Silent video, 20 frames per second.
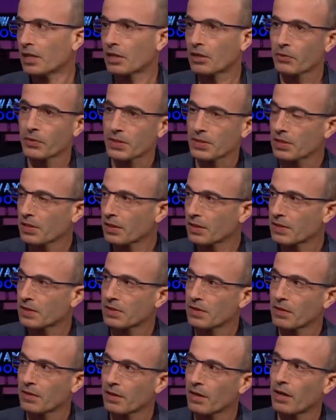increasingly
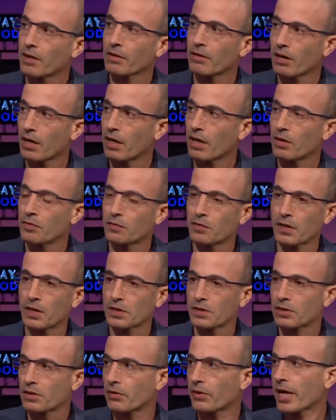see the other half
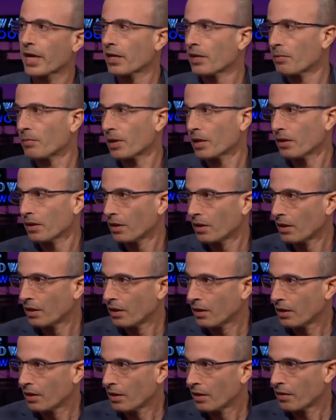as their enemy,
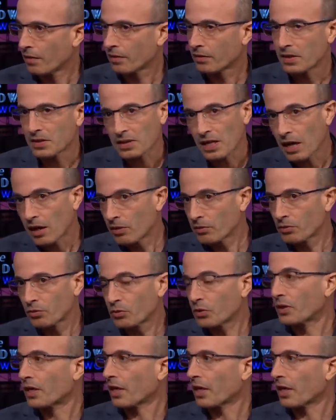that is out to